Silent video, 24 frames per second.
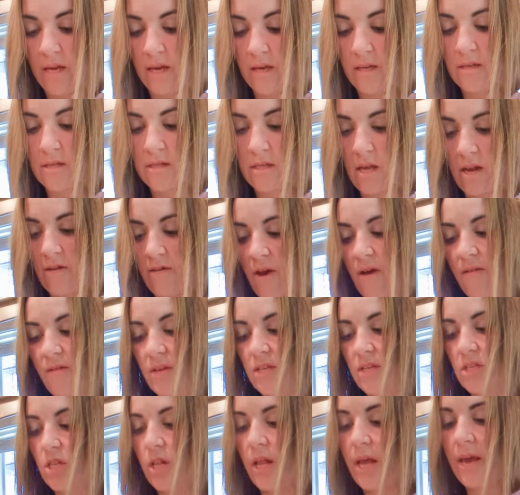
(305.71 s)
Instead of having
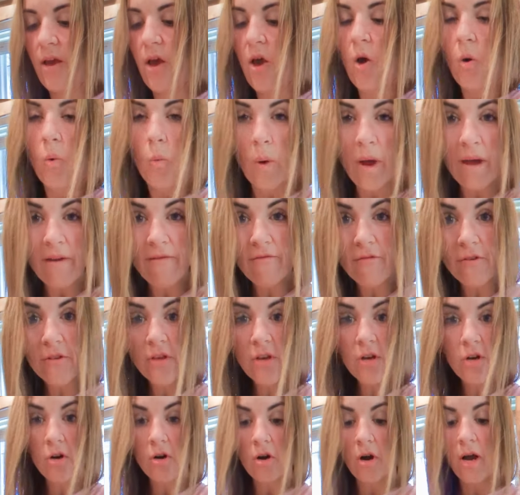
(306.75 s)
to like wait for the
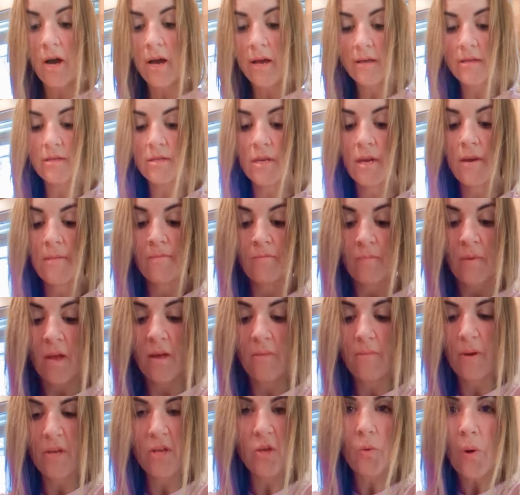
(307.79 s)
crust,
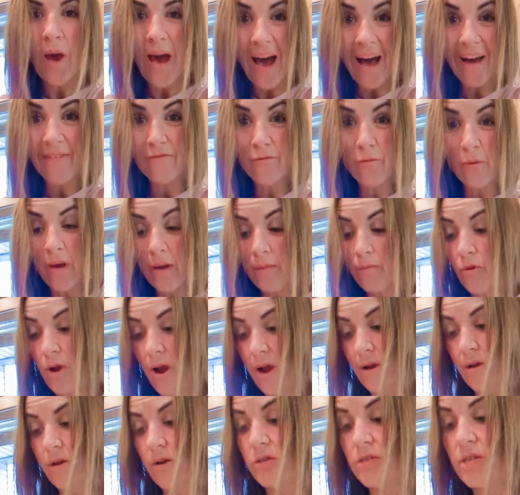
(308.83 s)
but you have graham
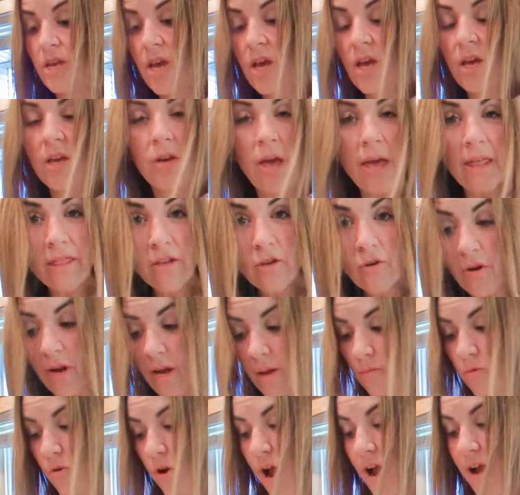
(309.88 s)
crackers. Get the
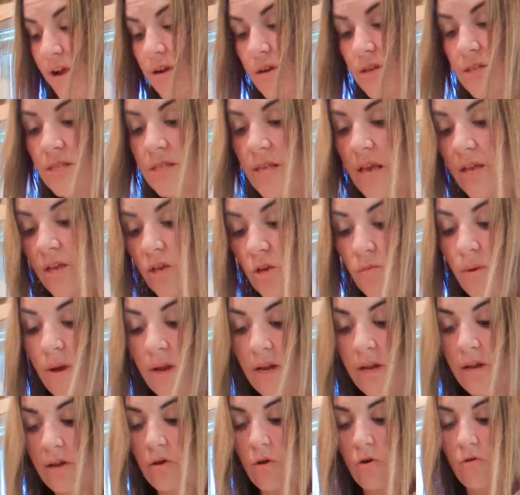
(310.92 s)
graham crackers, then you're ready
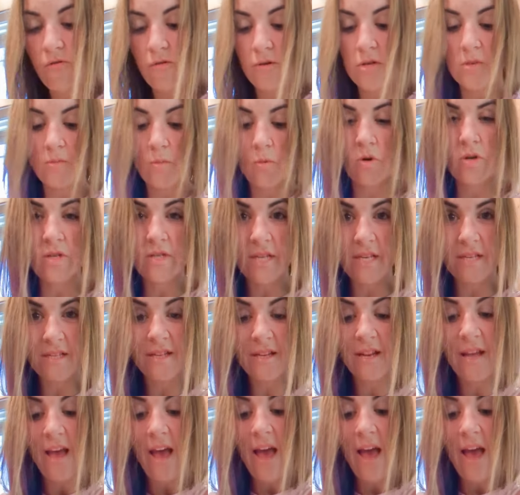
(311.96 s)
to go for s'more season.